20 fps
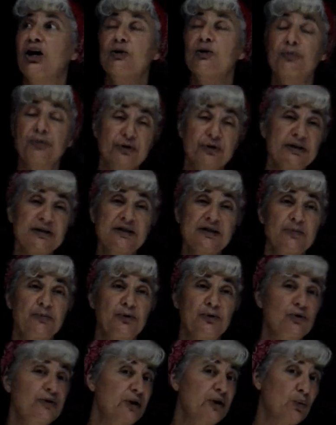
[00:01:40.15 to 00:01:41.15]
a
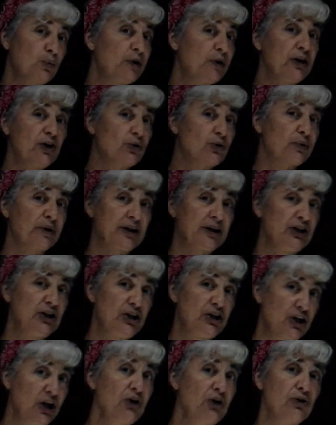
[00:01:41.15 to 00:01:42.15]
principle that we already
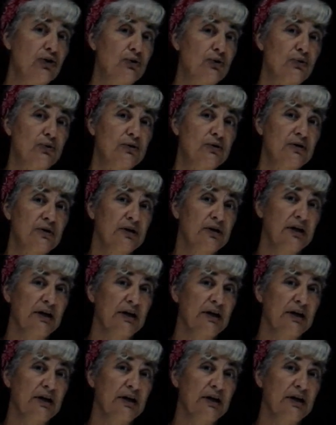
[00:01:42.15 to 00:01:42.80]
know.